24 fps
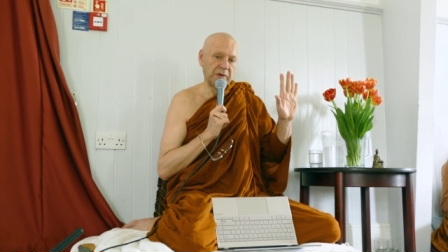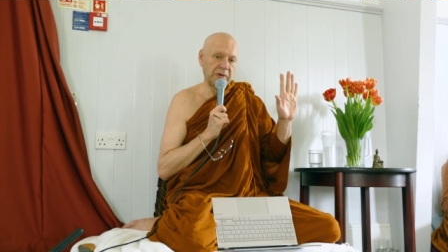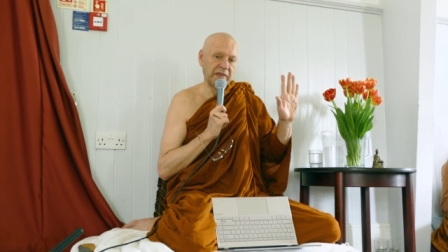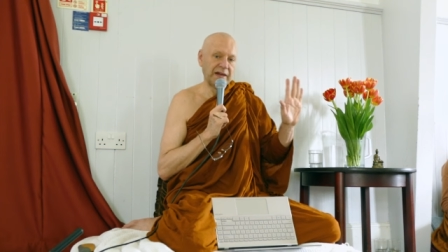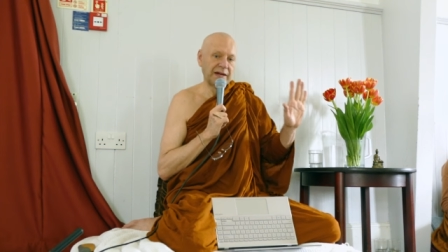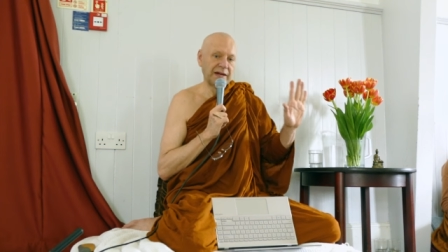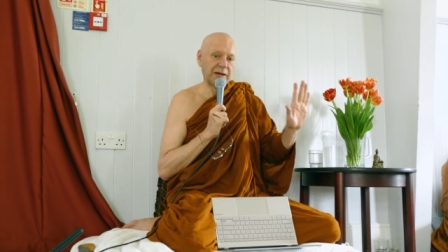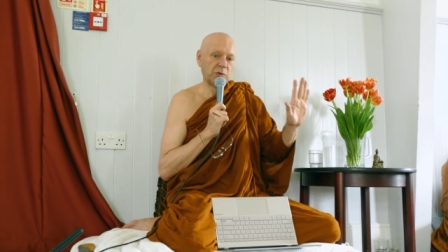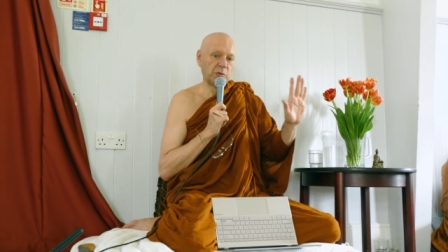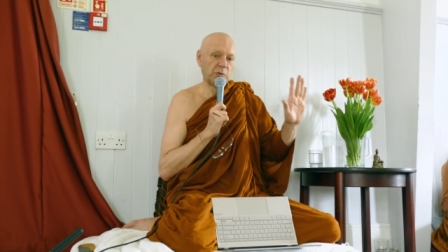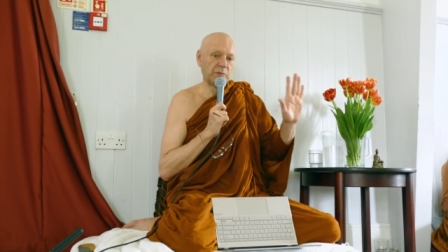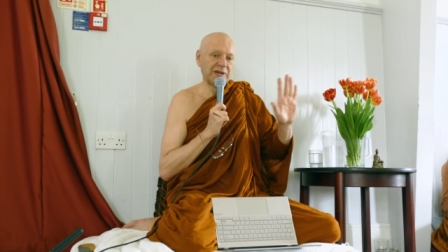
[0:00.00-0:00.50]
and
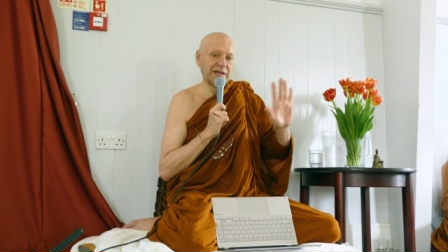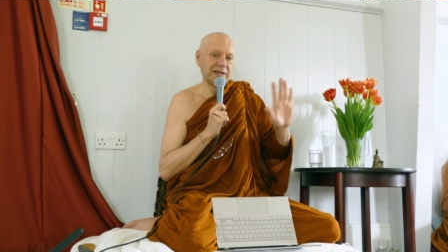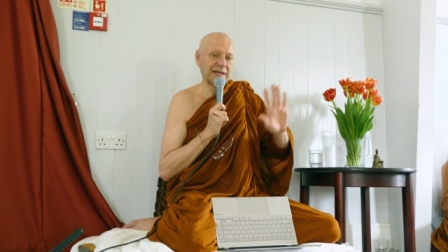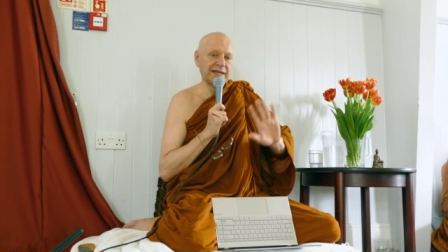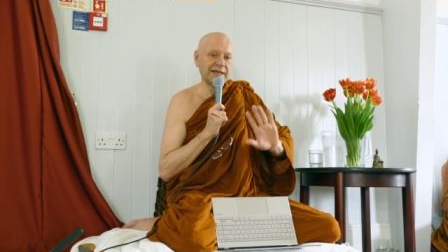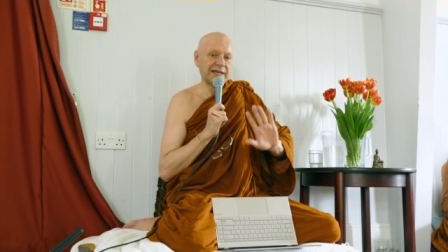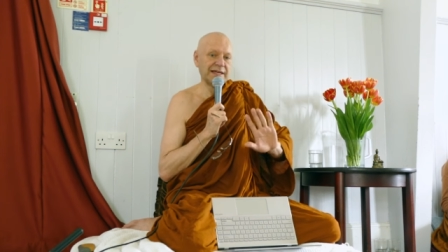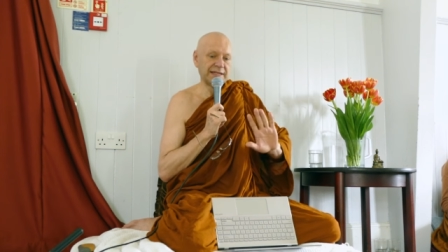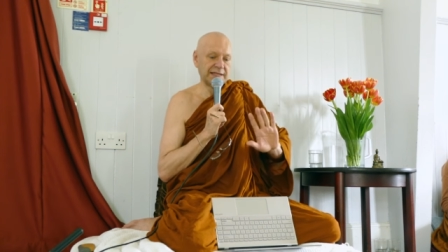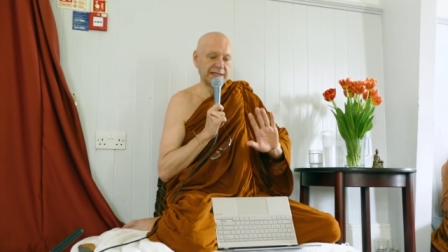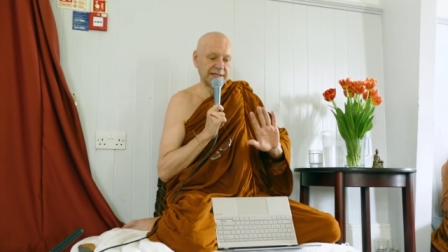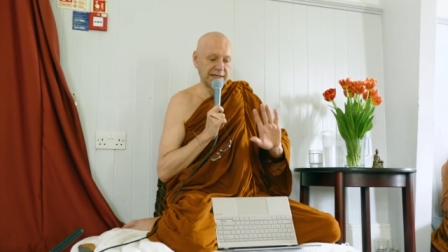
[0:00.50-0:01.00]
then it will be
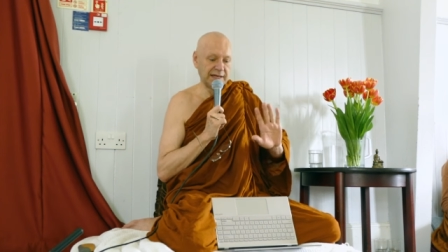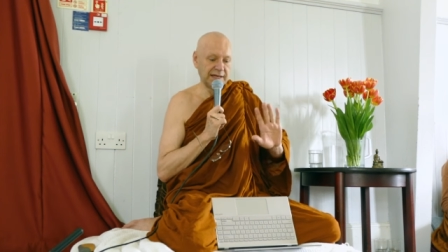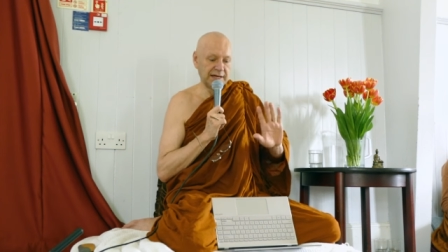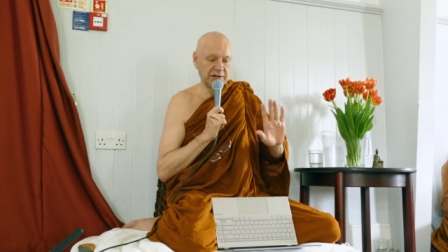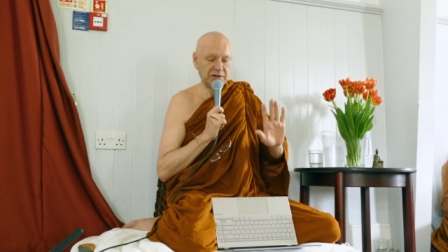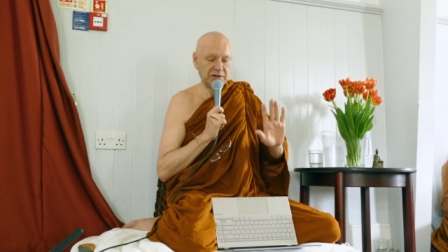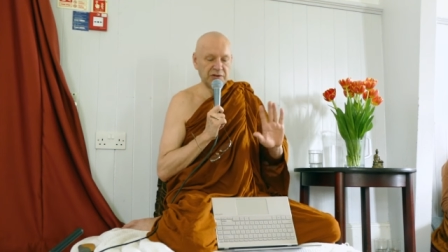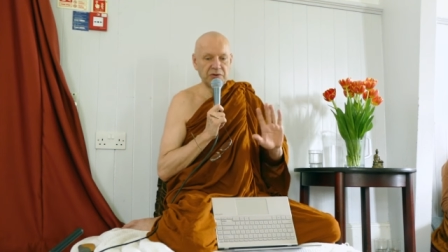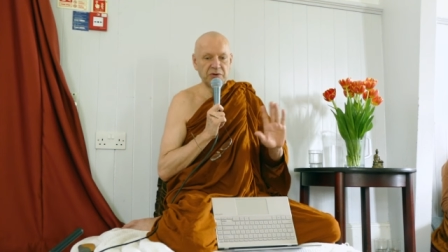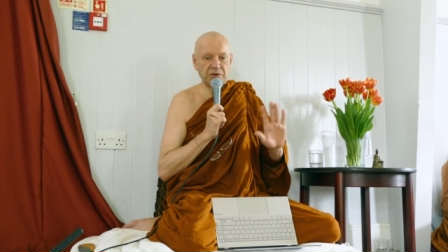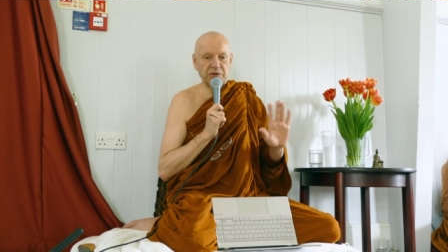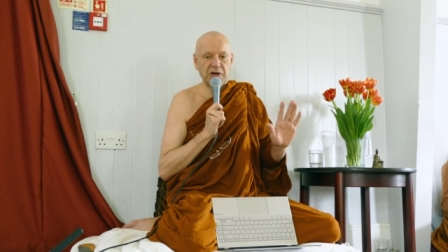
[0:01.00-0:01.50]
easier
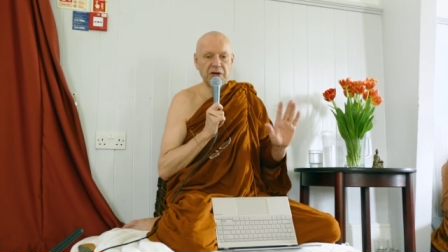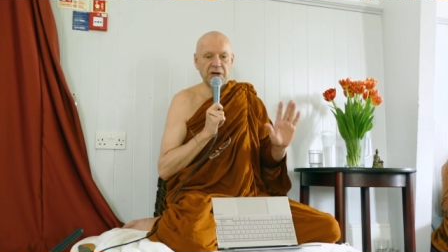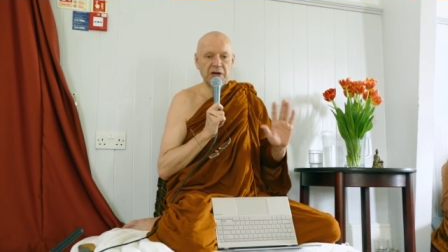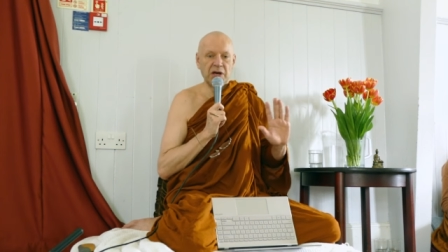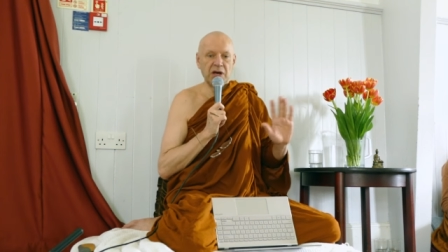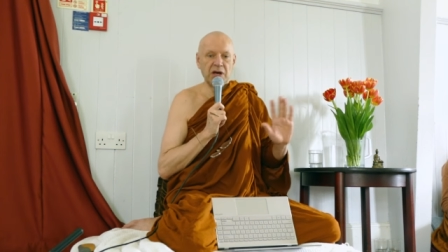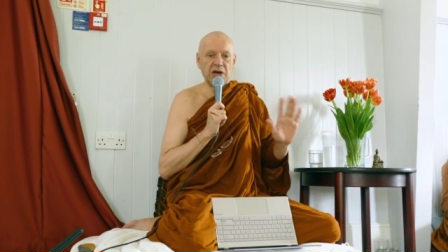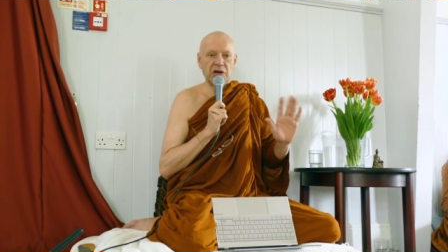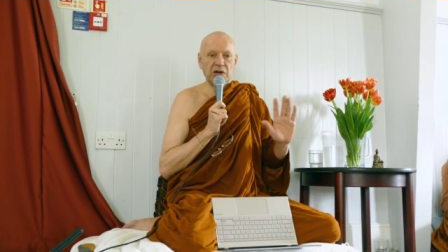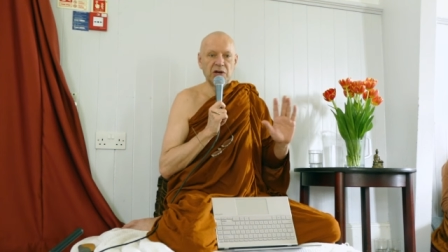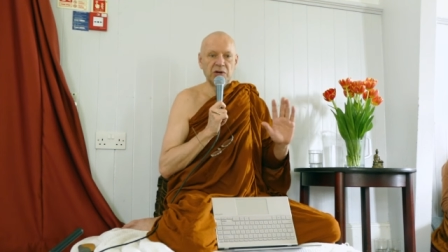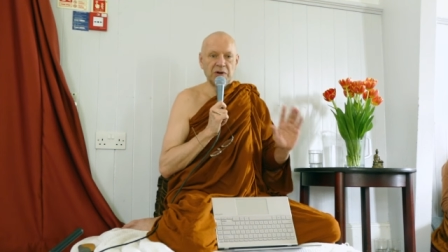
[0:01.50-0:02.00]
to,
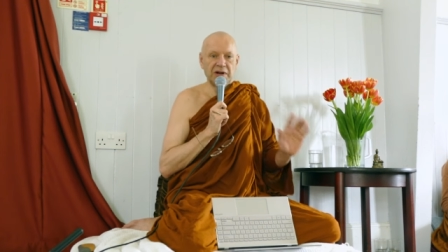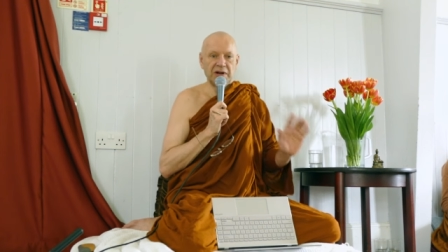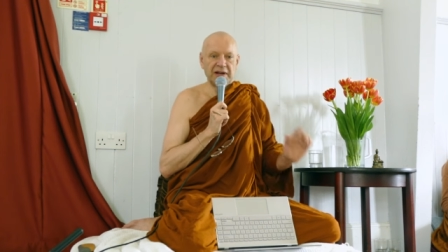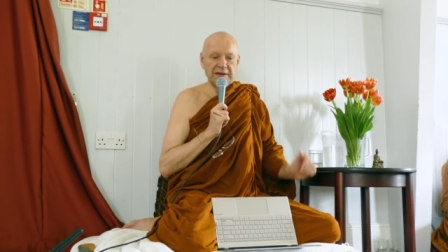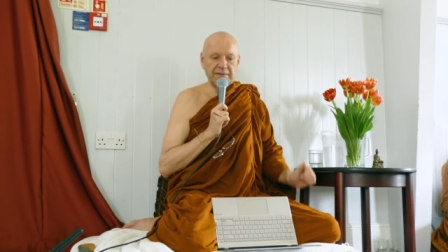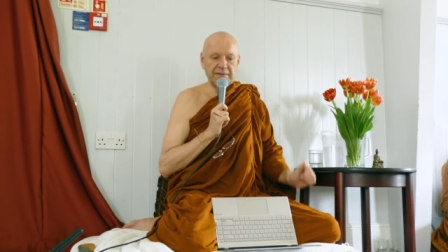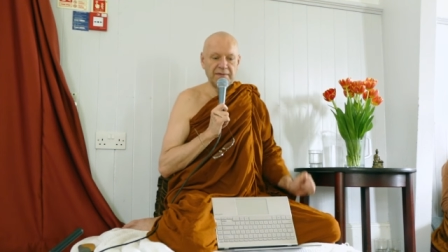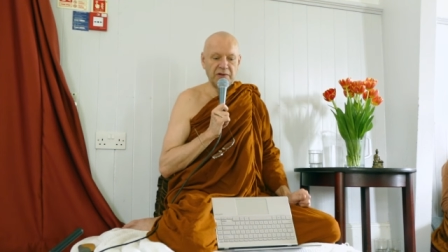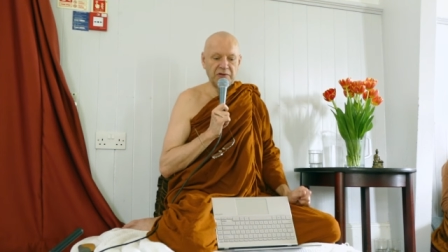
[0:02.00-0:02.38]
to live the